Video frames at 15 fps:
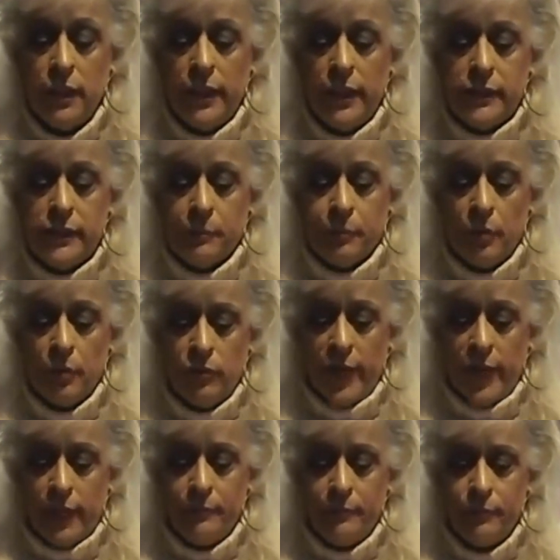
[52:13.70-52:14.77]
Oh program,
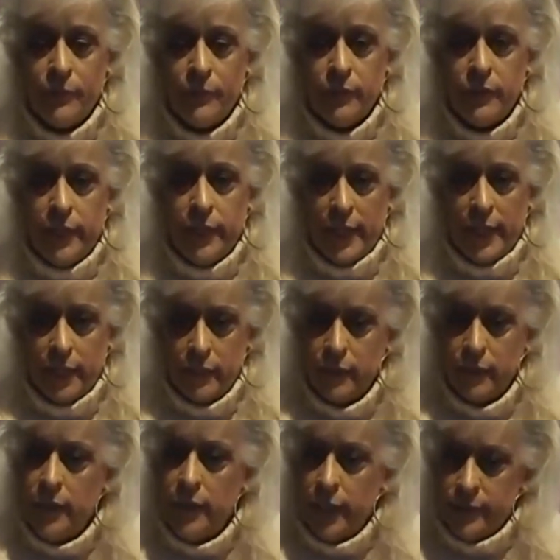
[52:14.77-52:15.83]
yeah. Yeah.
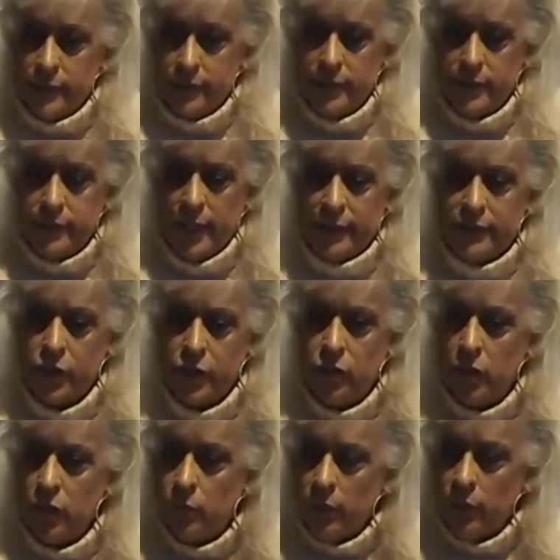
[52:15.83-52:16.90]
It, that's the
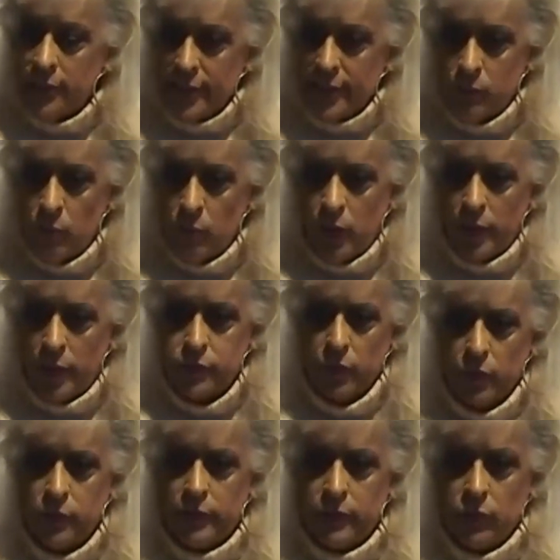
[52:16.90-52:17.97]
only ones they want.
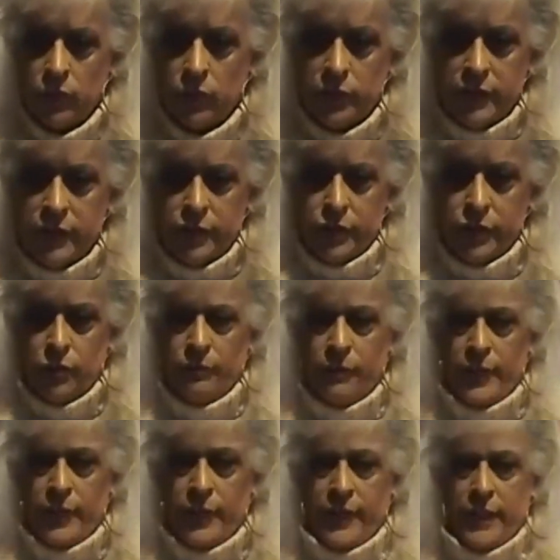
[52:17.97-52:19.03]
Don't let, don't listen to
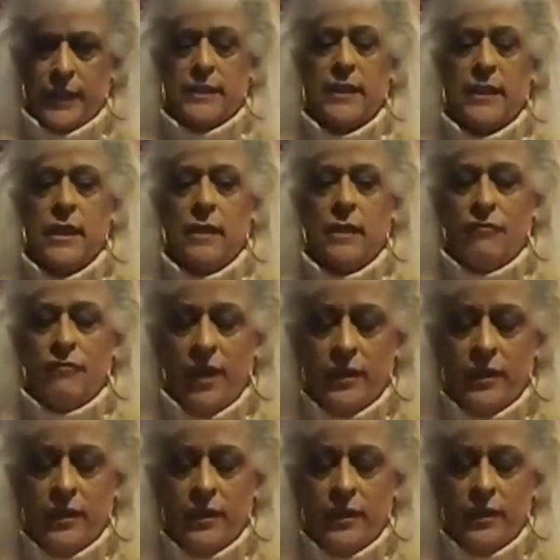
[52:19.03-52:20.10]
nobody else.
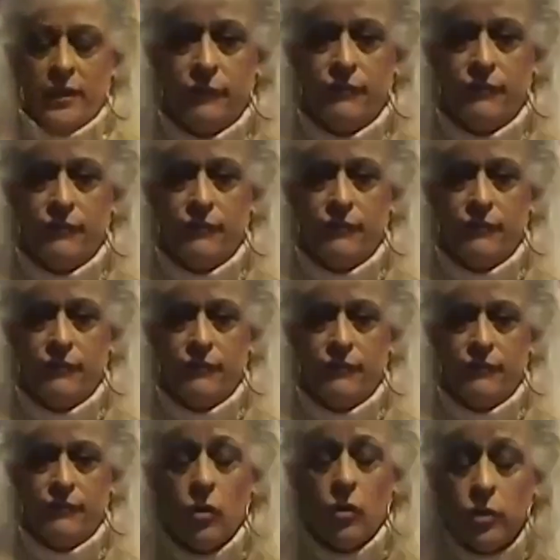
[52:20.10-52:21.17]
Final draft is the
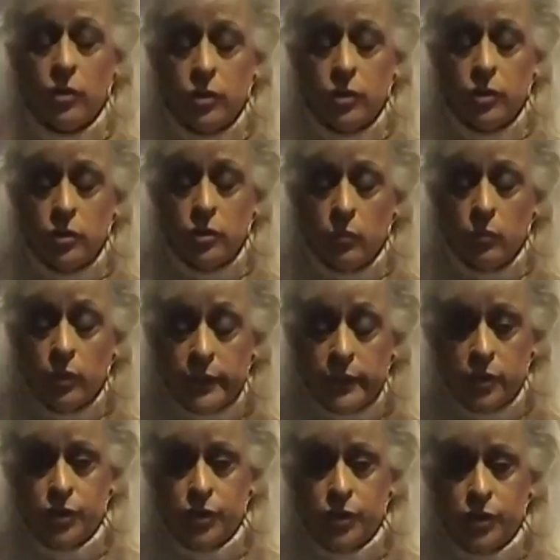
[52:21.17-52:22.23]
only one they want you to
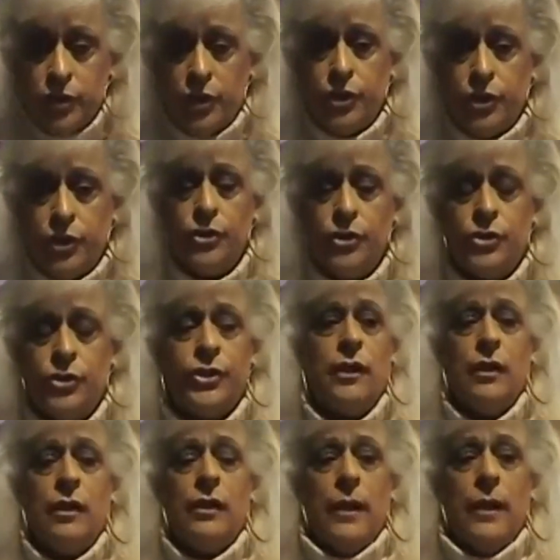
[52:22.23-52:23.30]
use. Hmm.
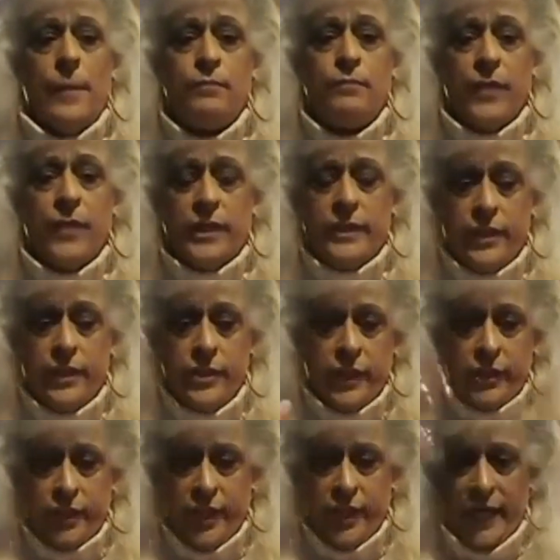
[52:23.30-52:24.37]
Uh, and then you
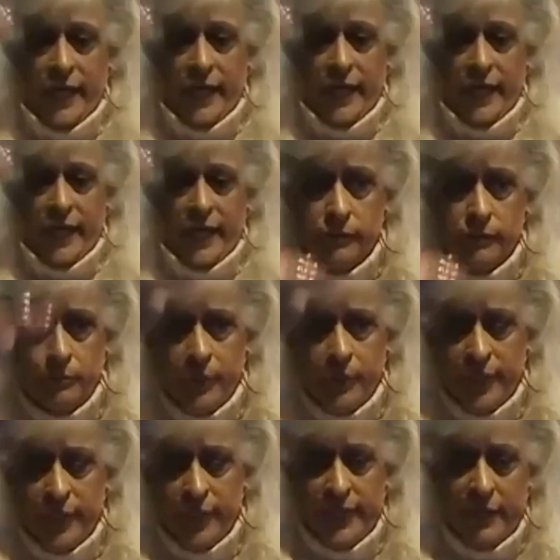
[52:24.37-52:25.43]
can change it to a
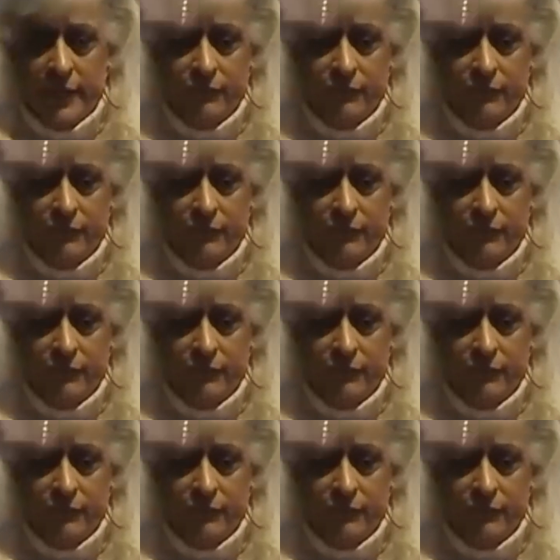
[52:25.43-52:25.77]
PDF